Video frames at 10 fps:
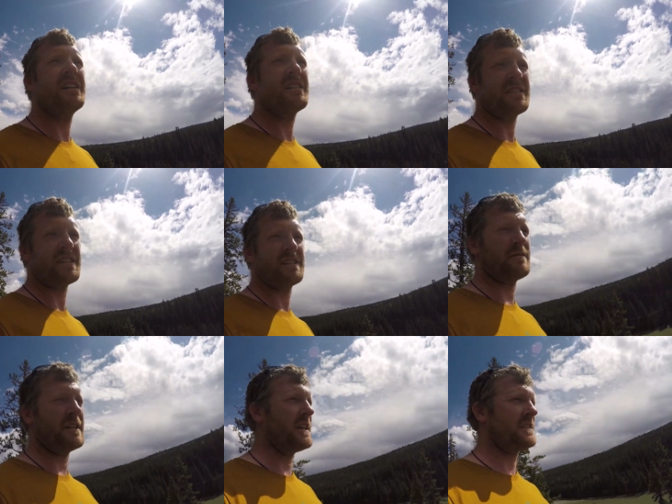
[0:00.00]
it looks like it
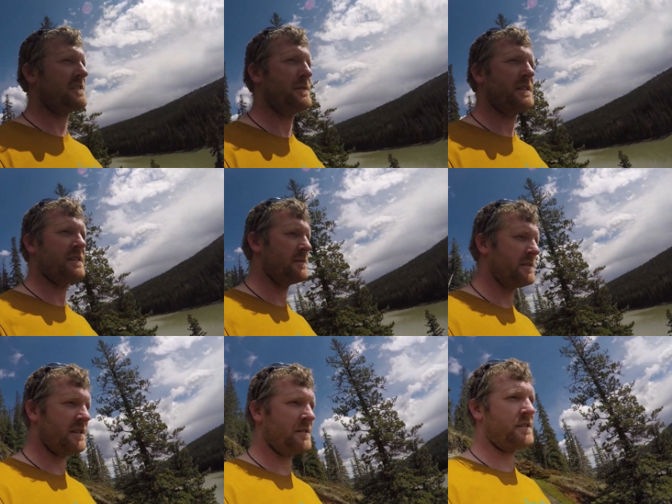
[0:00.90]
might actually be a little
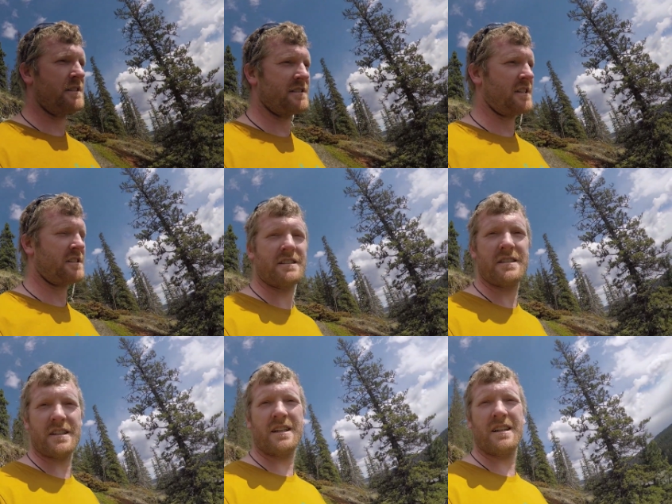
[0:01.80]
bit lower in
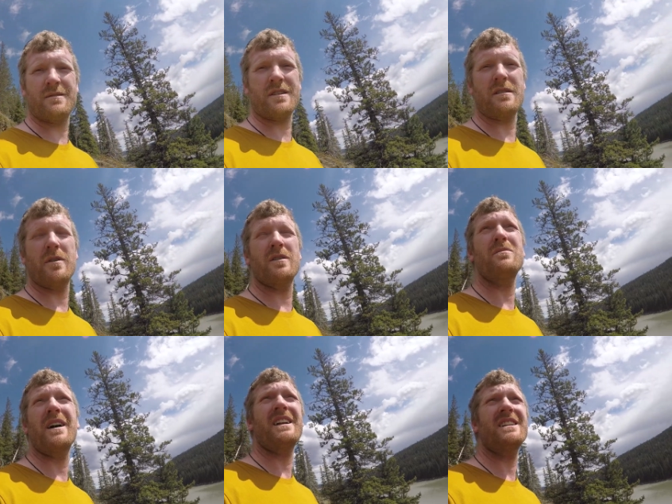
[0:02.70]
section than where our
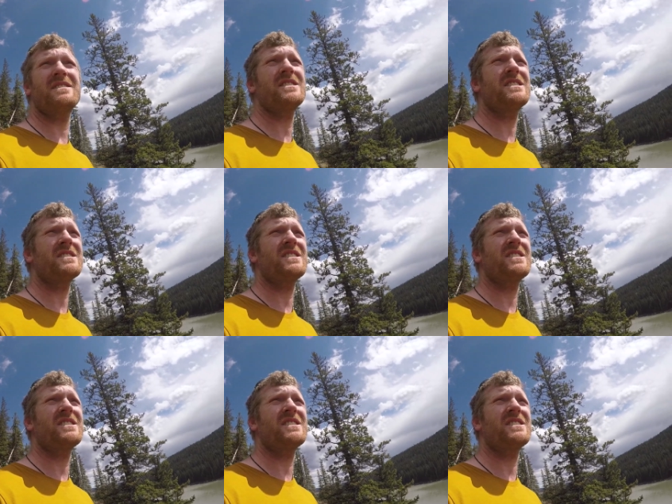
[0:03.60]
bone bed is, which is